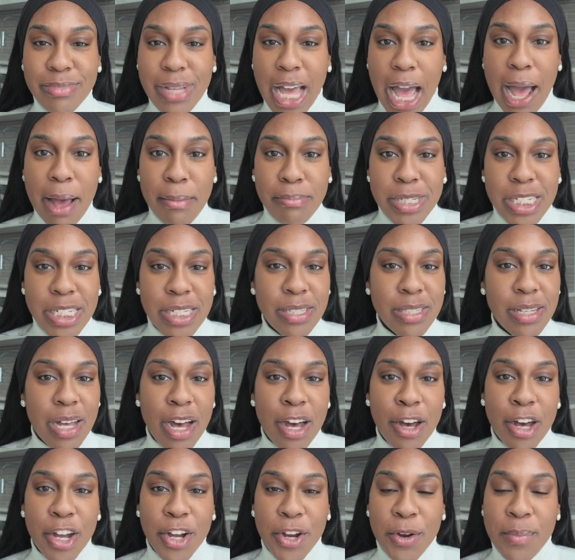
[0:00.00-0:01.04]
I'm just
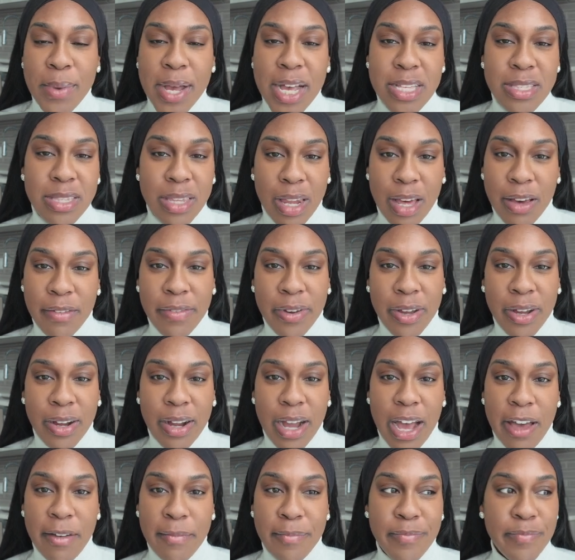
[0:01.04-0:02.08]
a Hermes
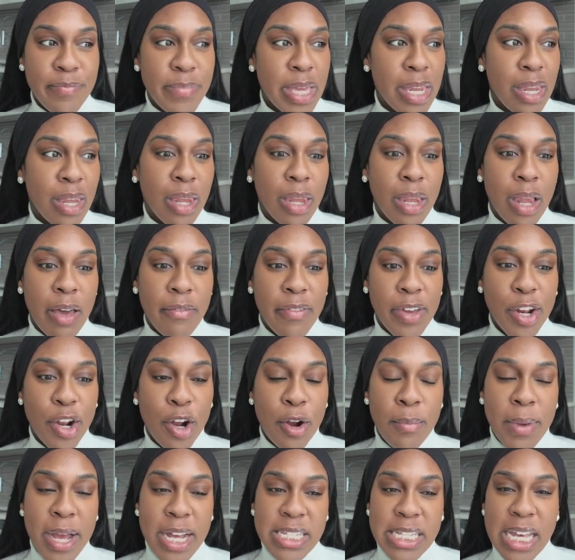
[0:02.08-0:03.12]
lover. I've been loving
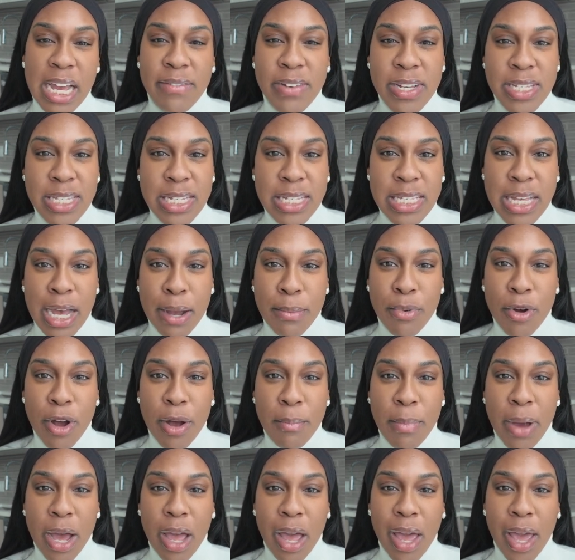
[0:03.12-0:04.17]
Hermes ever since I brought
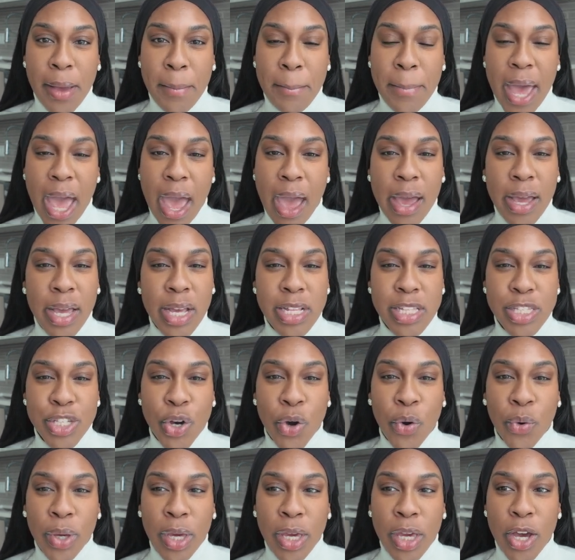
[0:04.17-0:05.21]
my bag in
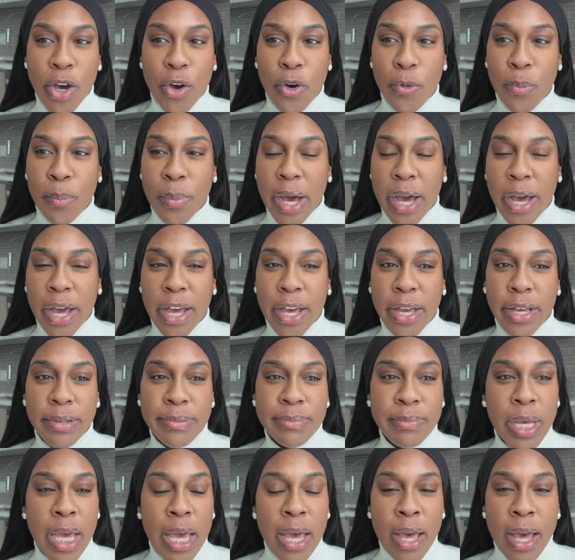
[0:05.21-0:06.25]
Tokyo, my
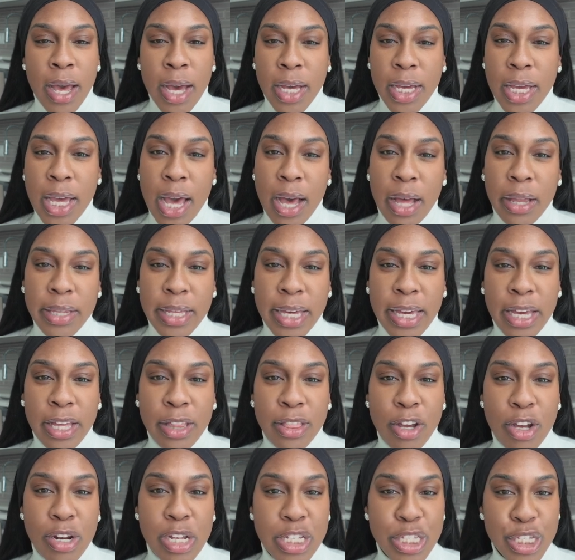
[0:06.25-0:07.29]
Kelly
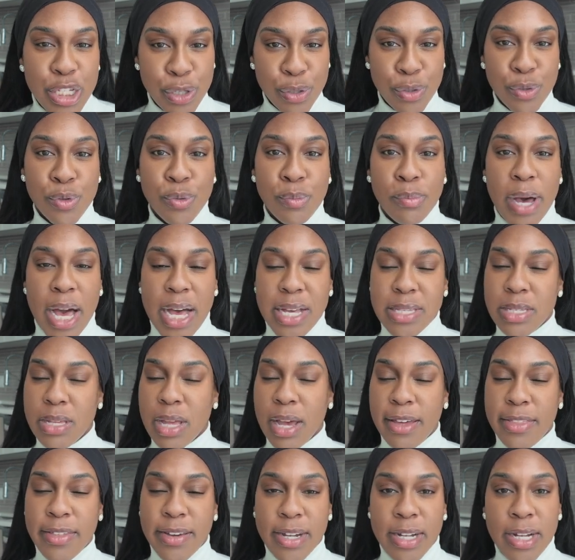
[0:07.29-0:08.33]
32 box
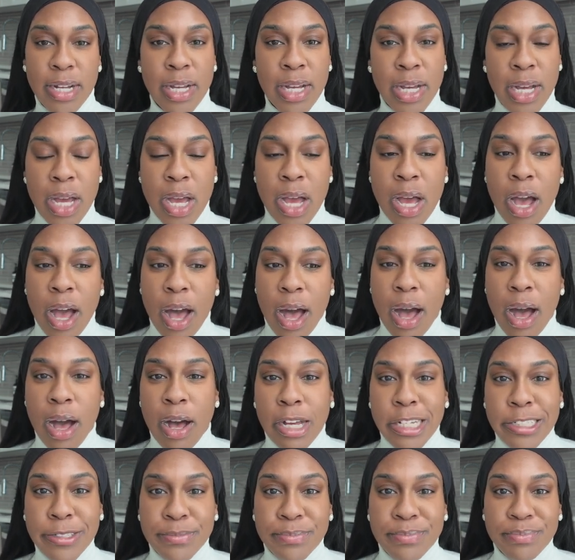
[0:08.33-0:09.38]
leather.
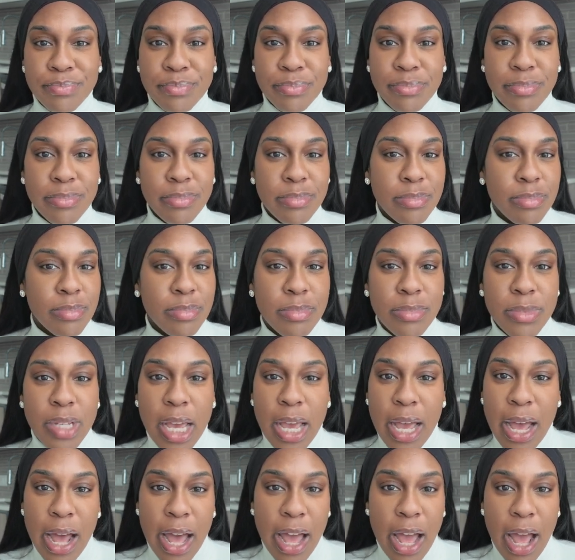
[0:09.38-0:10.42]

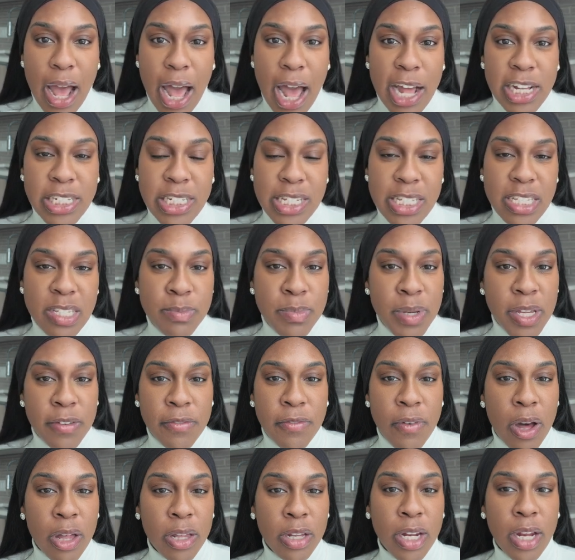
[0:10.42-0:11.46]
I've just been
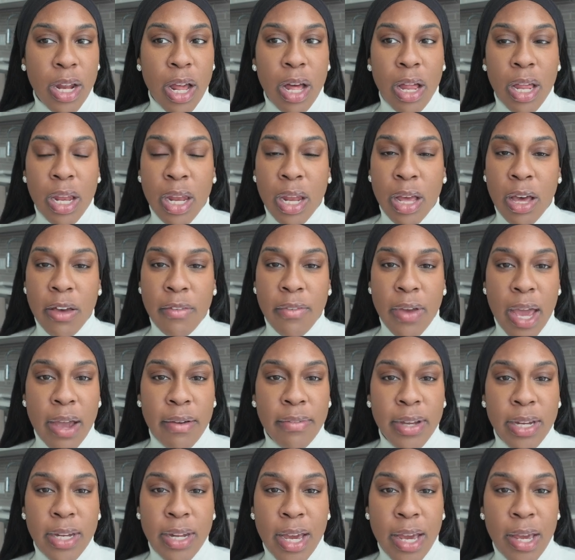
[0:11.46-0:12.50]
falling in love
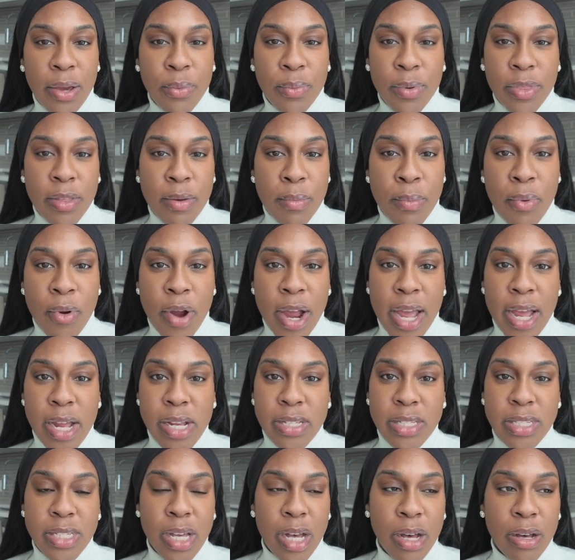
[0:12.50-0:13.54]
every day with the
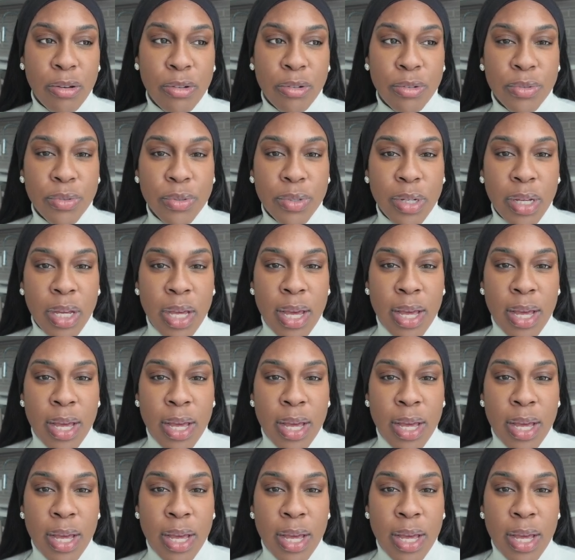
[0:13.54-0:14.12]
brand. So